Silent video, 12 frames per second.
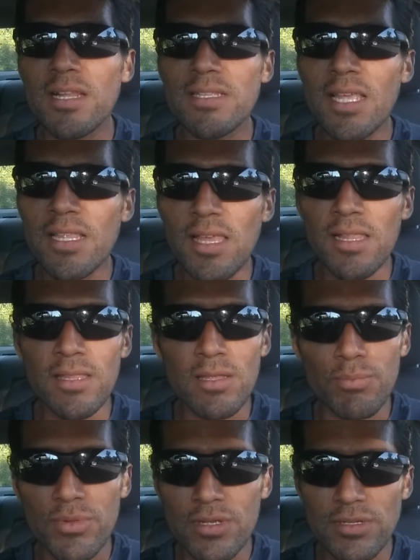take that
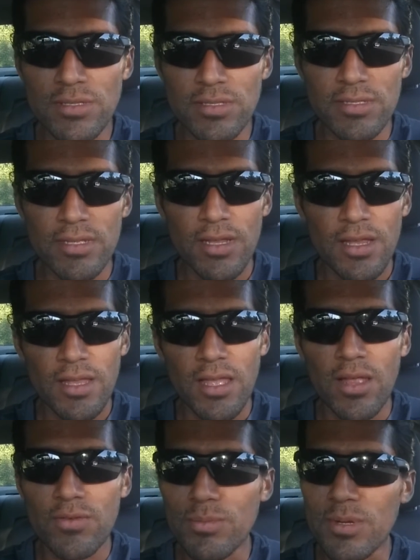leap, because
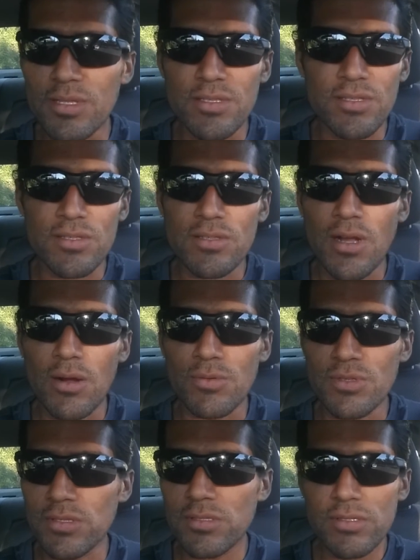everybody's just
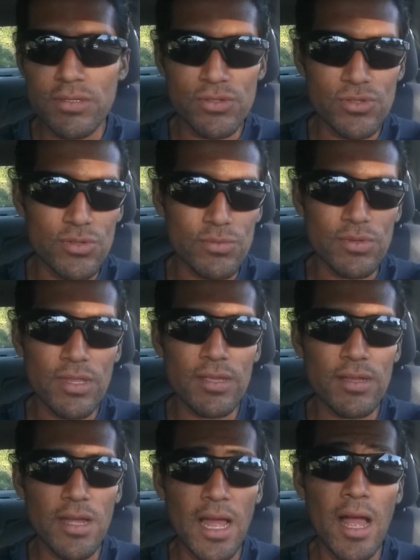always concerned with
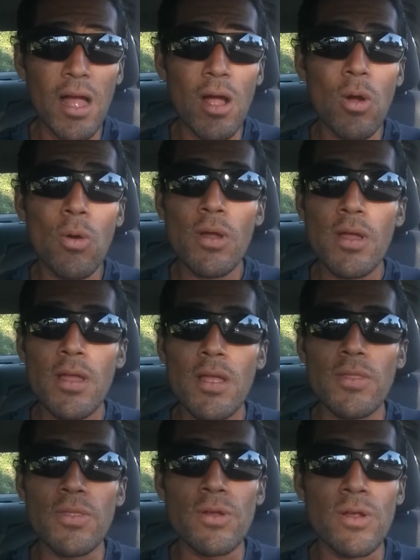how
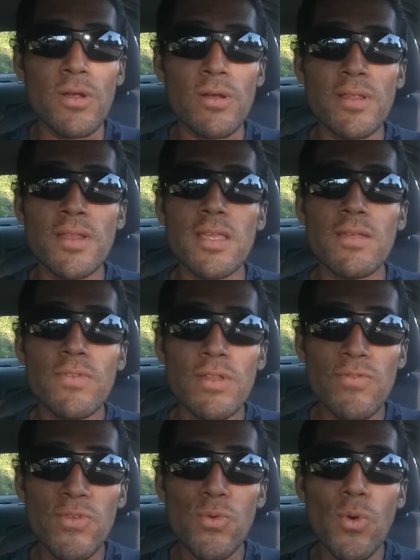they're hurting, even
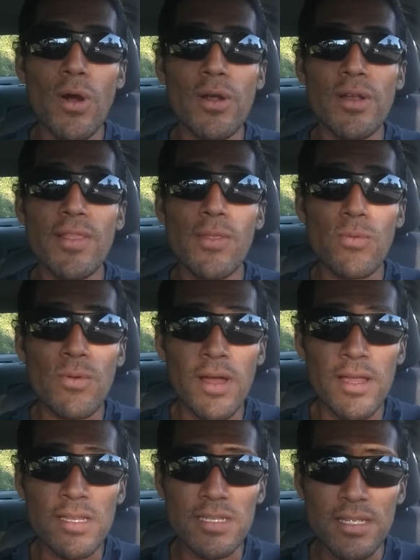if you are in the
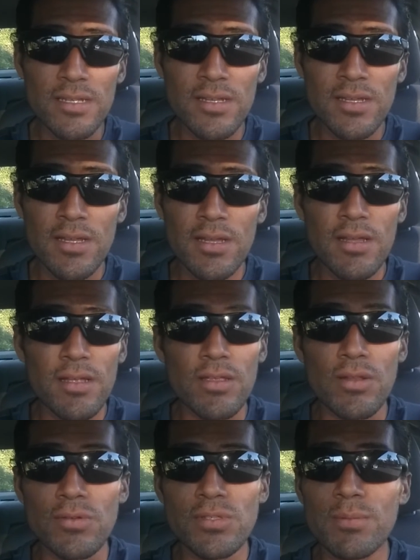right.
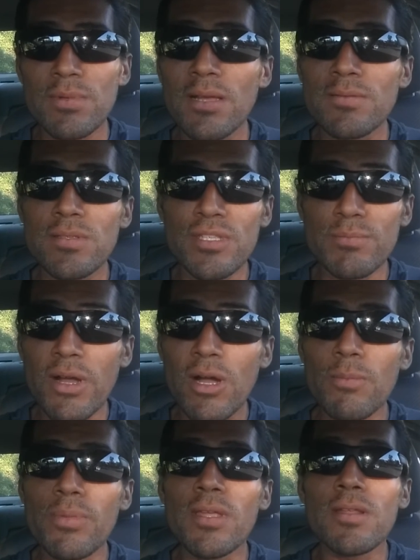Sometimes it's
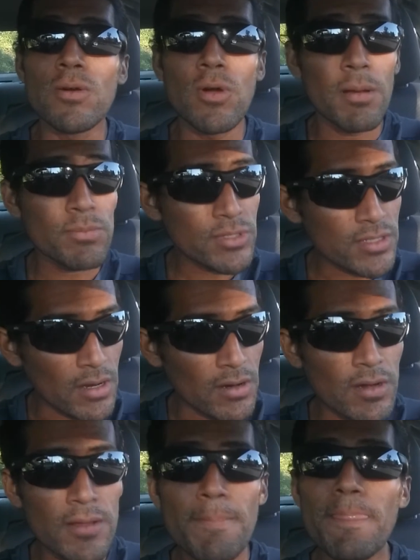about being, I'm
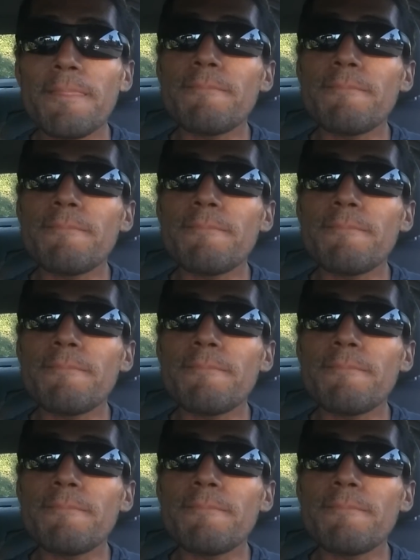sorry,